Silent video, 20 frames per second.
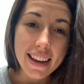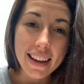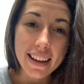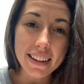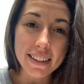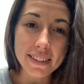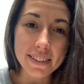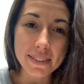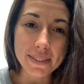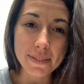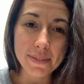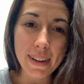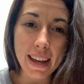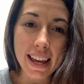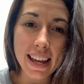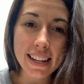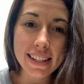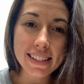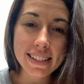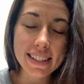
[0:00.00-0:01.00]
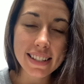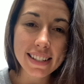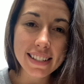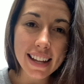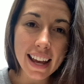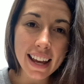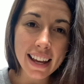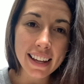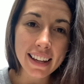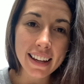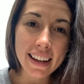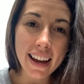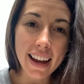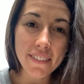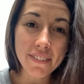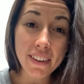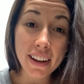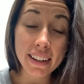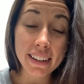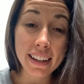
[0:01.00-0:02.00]
and today
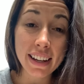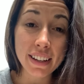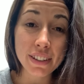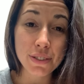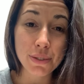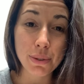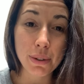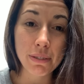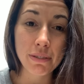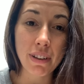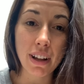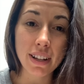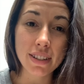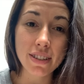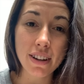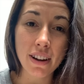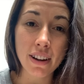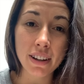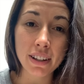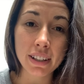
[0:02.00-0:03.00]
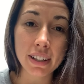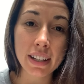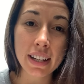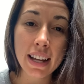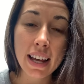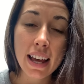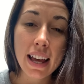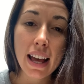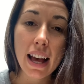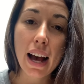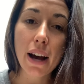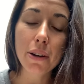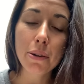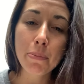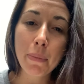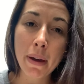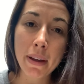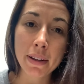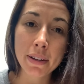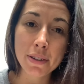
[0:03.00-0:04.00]
I've kind of had to reflect on how to
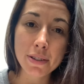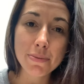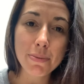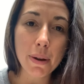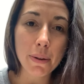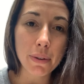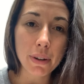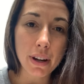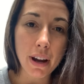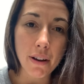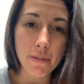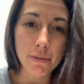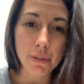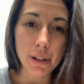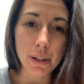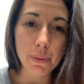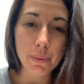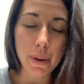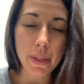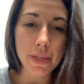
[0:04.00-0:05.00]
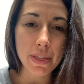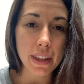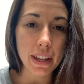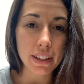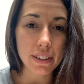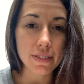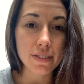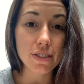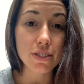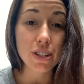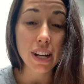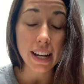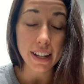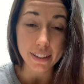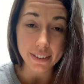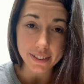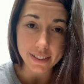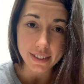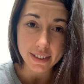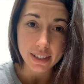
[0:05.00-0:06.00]
manage my recovery when things
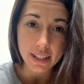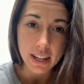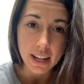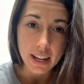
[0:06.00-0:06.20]
change.